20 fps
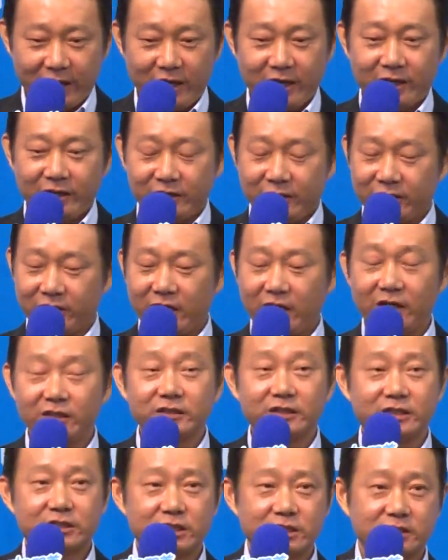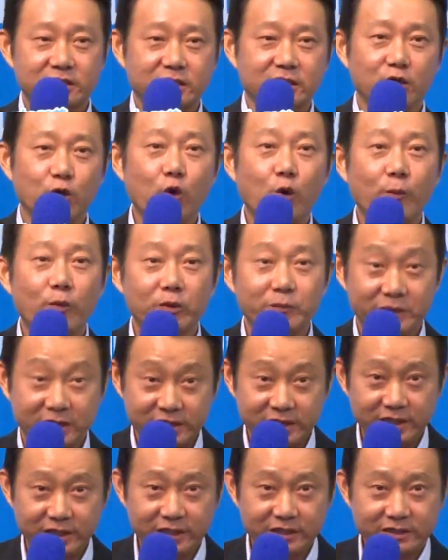And again, this is global
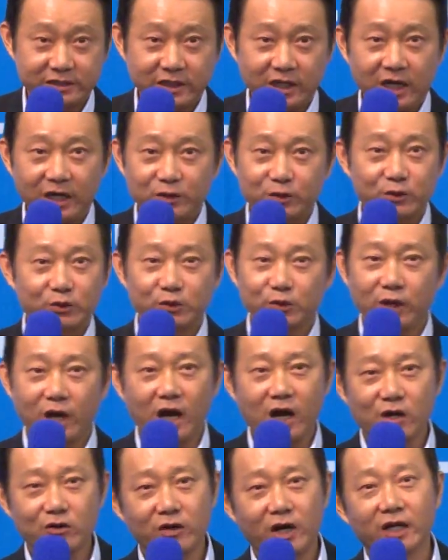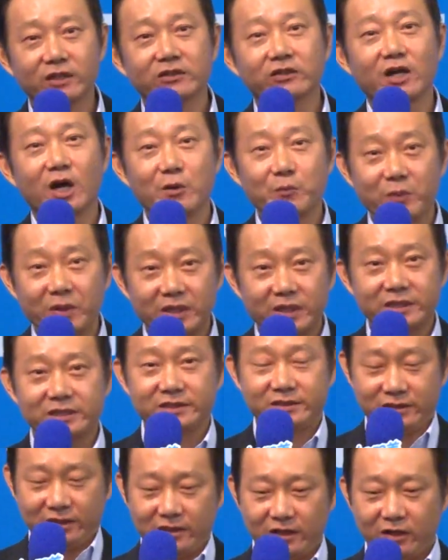business. I don't know how other
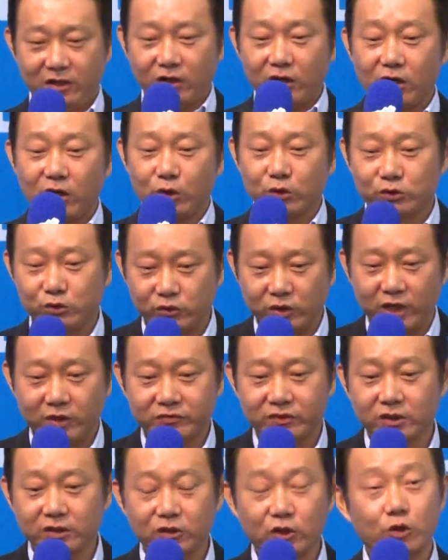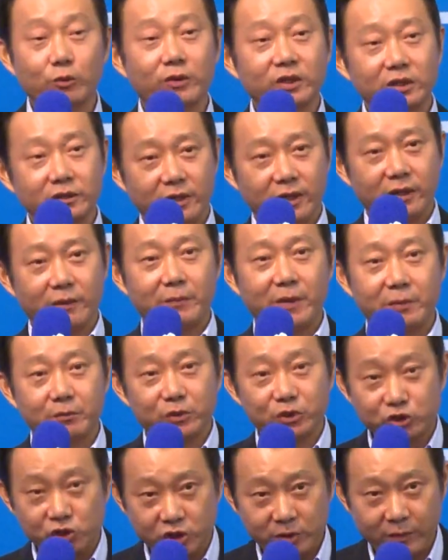companies are allowed to have the global
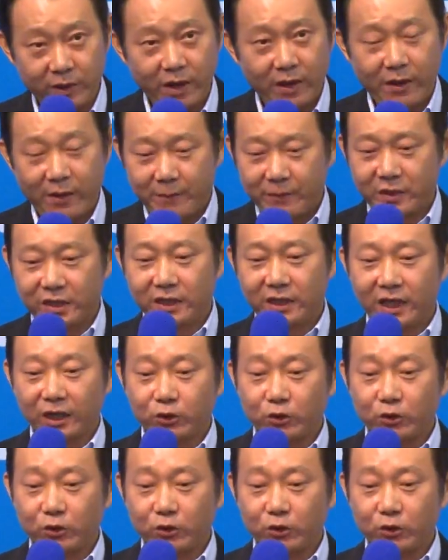membership, but in